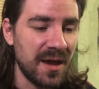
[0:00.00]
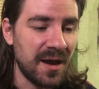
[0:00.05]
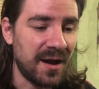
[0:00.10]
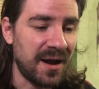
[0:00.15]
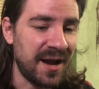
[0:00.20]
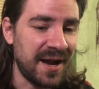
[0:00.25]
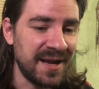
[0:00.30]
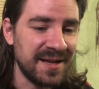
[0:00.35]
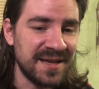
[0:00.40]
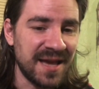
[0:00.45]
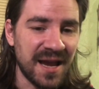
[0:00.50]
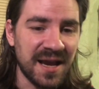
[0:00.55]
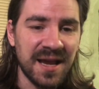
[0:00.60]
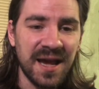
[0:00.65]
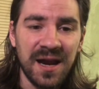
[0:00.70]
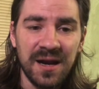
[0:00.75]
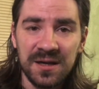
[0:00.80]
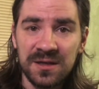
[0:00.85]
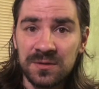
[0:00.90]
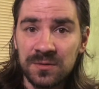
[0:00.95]
and that
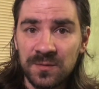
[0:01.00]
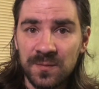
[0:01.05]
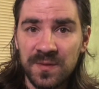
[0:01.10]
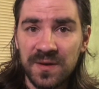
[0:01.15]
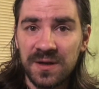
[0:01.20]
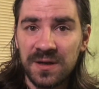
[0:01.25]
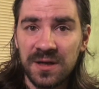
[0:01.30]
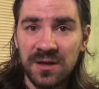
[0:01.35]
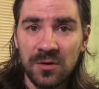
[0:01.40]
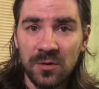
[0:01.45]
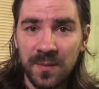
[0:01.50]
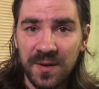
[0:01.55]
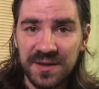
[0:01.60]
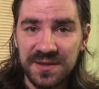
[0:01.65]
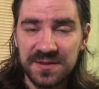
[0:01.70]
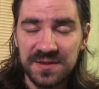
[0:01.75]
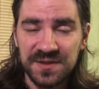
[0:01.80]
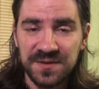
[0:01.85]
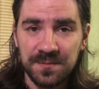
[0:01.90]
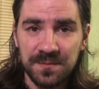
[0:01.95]
card could be a little
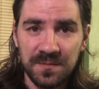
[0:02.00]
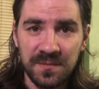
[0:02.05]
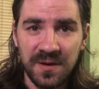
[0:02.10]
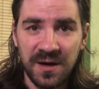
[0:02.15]
bit